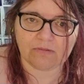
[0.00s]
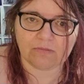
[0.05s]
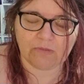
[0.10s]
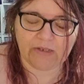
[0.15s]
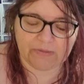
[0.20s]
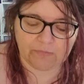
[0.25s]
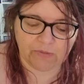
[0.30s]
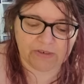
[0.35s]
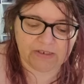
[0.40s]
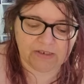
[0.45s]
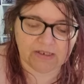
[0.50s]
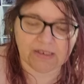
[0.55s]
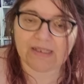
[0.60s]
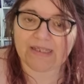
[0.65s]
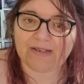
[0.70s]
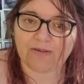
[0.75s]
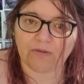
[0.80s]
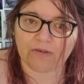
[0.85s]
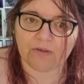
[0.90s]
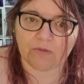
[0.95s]
one where you can
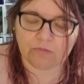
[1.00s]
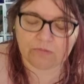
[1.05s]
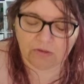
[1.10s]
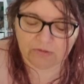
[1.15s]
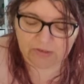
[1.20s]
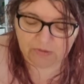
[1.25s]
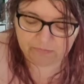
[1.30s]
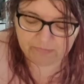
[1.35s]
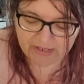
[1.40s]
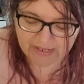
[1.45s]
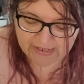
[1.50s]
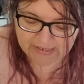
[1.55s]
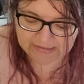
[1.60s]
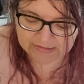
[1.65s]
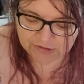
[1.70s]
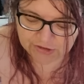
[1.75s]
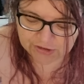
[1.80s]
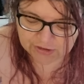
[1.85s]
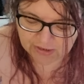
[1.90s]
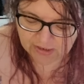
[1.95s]
get on your
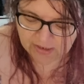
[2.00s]
page.